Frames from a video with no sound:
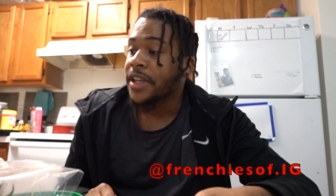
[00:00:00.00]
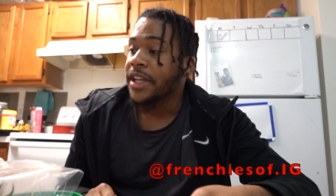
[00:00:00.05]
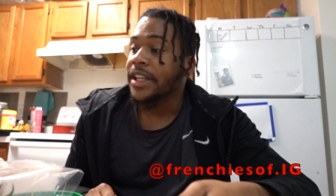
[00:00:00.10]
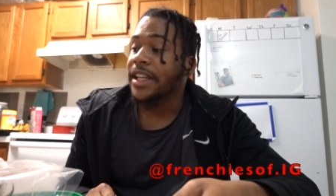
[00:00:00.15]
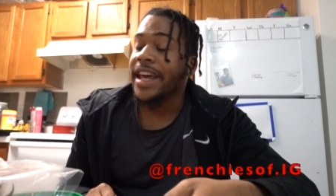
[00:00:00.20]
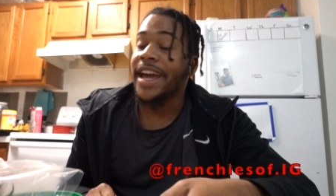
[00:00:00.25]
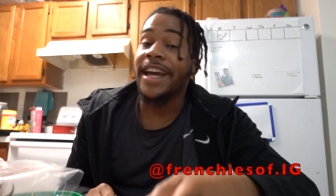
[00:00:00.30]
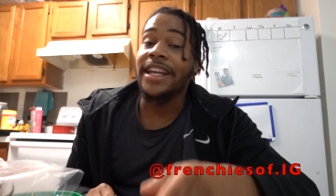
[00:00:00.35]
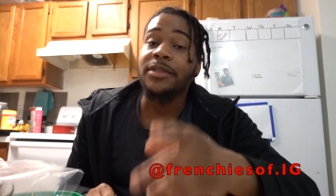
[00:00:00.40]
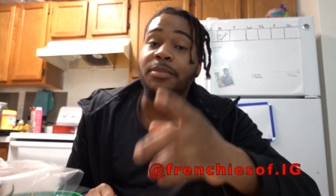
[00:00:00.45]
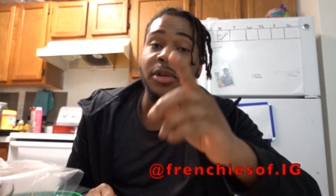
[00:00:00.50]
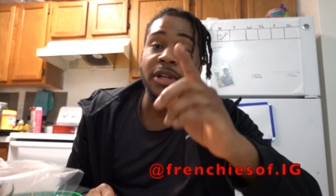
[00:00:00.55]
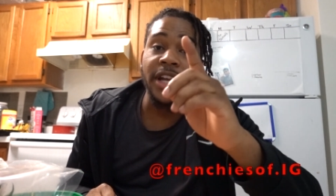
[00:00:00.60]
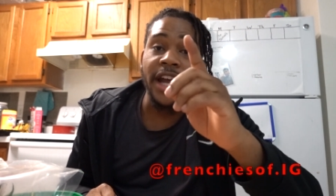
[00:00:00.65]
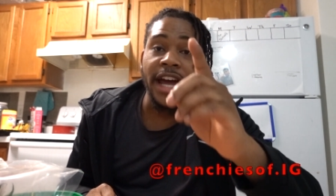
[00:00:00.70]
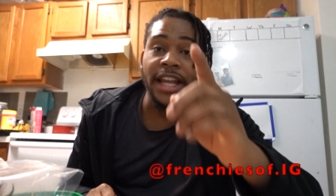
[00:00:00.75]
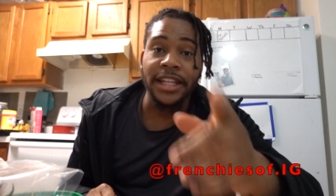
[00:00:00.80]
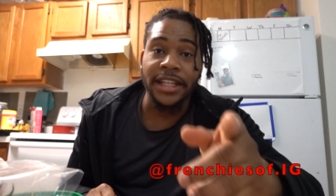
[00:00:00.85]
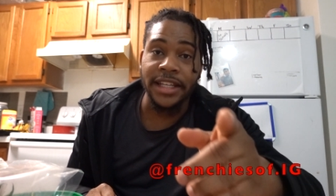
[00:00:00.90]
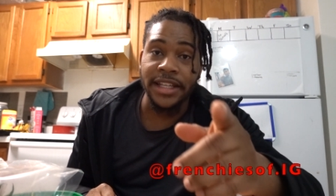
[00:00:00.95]
Last but
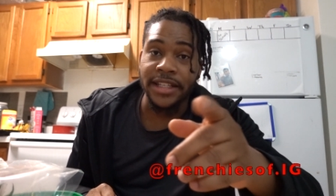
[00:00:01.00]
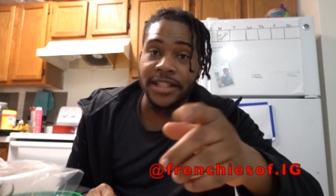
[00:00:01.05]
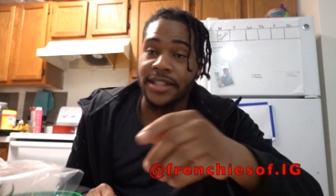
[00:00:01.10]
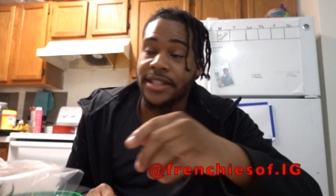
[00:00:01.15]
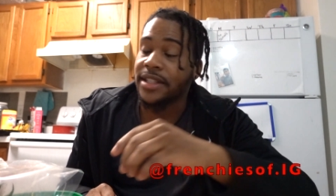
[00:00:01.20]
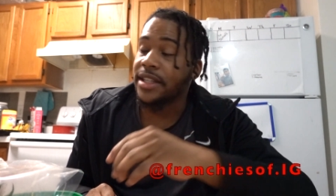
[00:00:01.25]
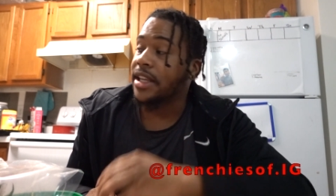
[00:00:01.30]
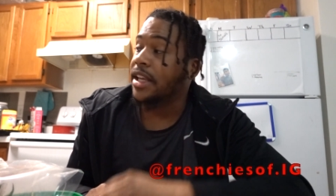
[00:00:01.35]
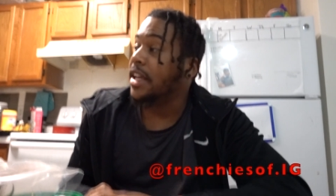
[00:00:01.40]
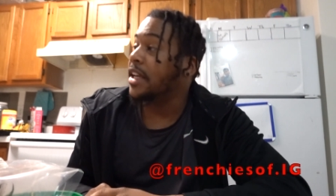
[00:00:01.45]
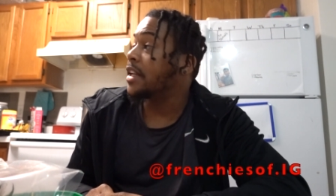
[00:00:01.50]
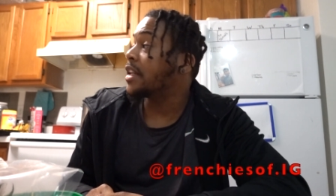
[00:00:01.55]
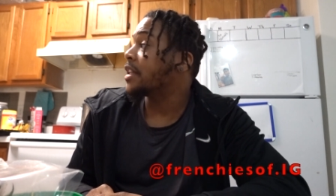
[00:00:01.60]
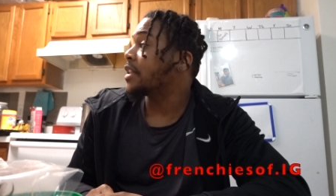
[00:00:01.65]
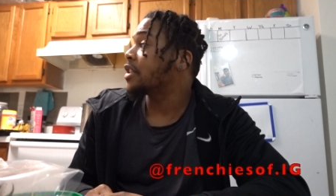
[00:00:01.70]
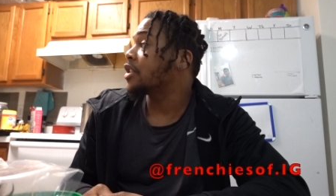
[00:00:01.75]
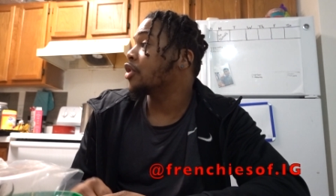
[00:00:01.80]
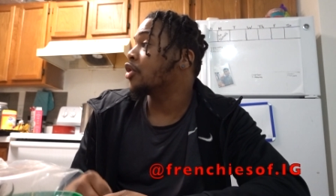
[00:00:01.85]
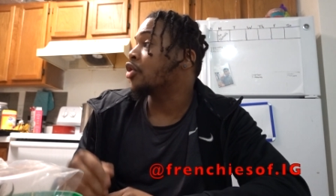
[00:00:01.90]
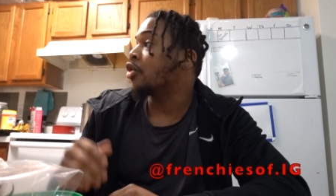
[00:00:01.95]
not least, it
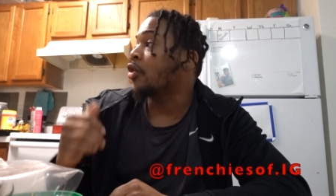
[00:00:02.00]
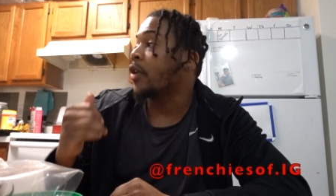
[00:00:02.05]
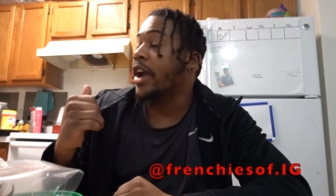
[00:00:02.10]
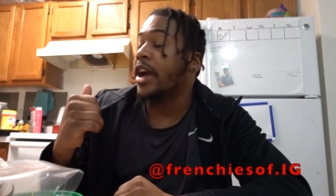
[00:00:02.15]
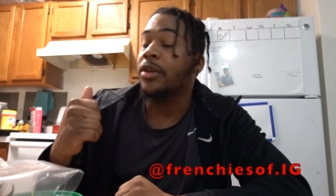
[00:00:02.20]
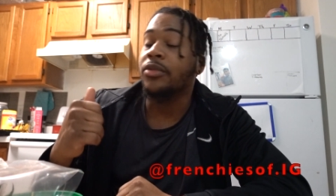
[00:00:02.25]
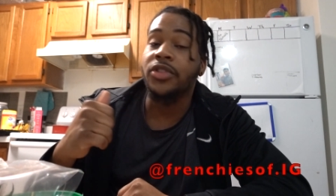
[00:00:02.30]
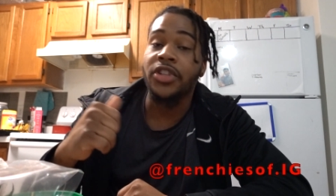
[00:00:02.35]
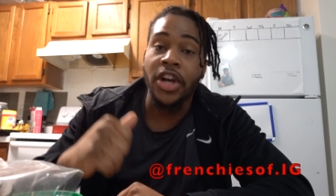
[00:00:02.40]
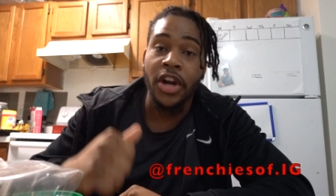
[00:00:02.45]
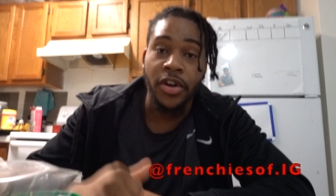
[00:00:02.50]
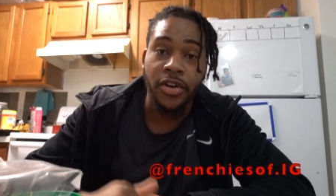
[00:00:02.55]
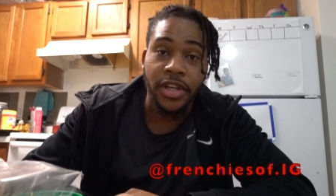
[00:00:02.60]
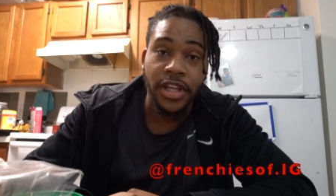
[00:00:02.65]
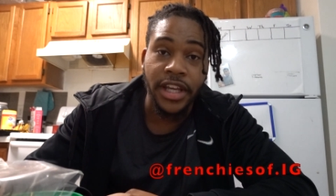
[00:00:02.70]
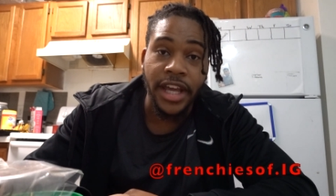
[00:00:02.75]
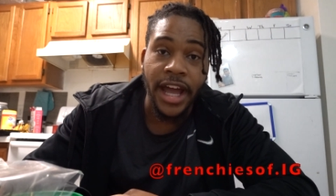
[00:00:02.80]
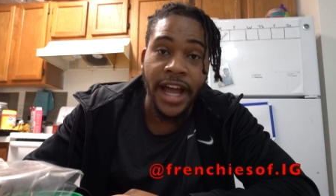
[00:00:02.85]
is ground turkey.